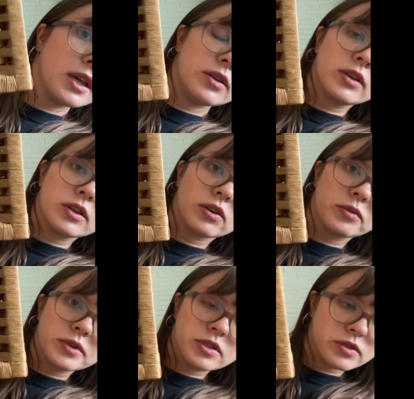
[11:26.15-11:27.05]
You can
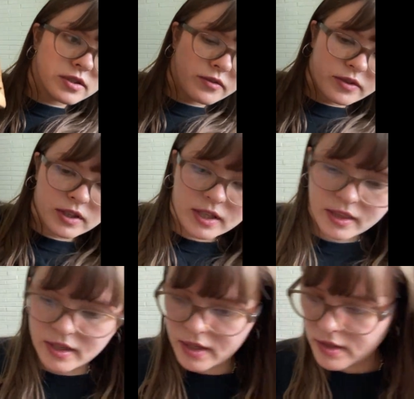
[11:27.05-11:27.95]
always use something like
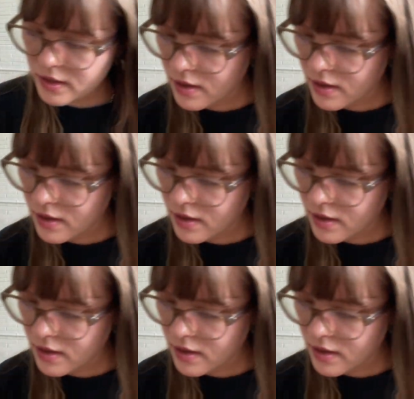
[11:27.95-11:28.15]
that.